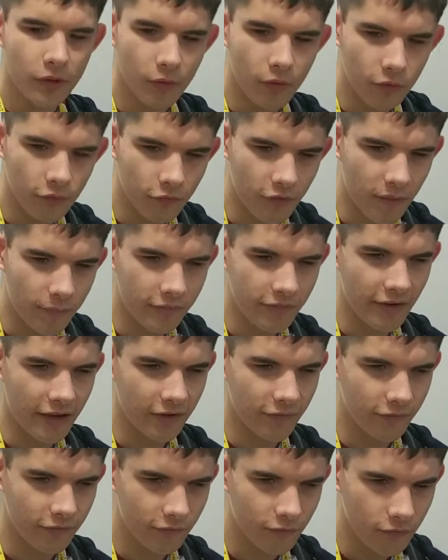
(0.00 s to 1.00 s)
you also have a
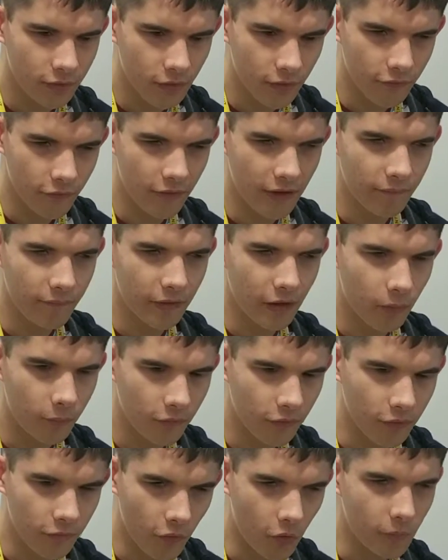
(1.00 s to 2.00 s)
text. You also have the
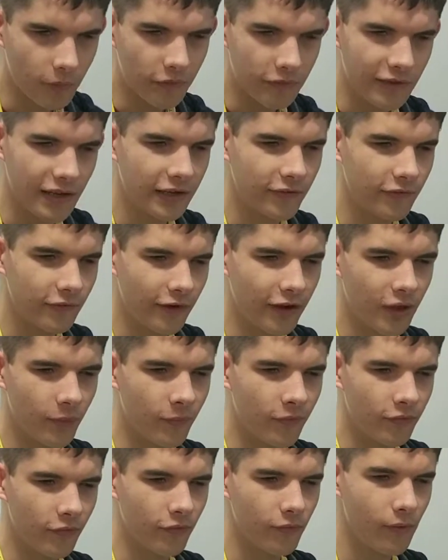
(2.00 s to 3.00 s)
option of opening text
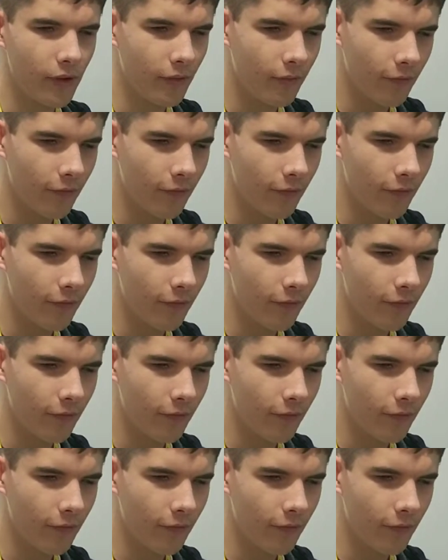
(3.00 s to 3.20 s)
documents as well.